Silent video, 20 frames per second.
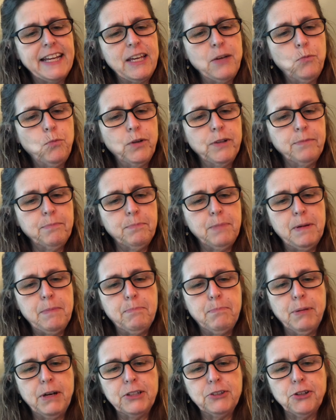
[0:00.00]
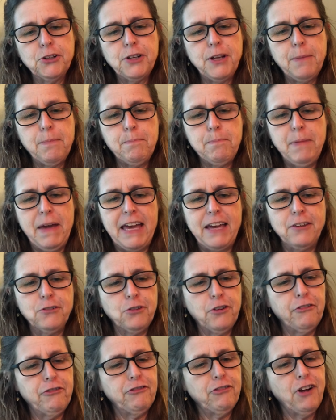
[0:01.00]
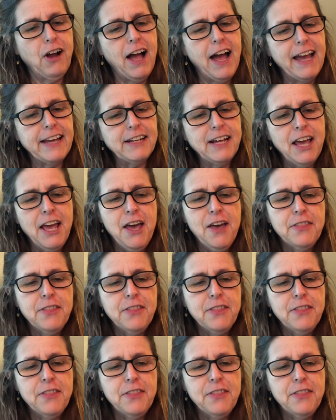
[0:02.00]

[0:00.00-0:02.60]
He wouldn't be buttered and baked or fried.